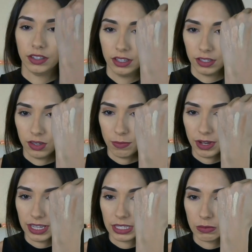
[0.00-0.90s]
So I'm
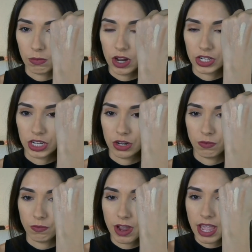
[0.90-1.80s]
going to swatch it
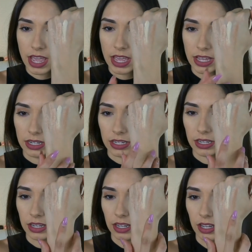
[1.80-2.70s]

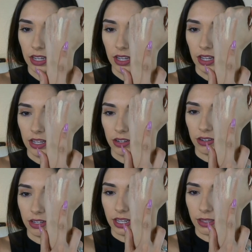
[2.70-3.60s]
right
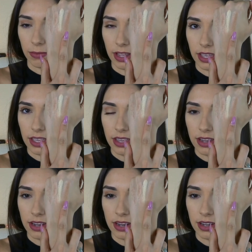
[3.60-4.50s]
underneath right
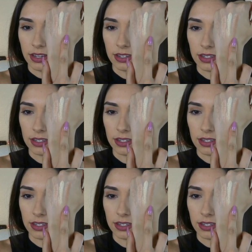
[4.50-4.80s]
here.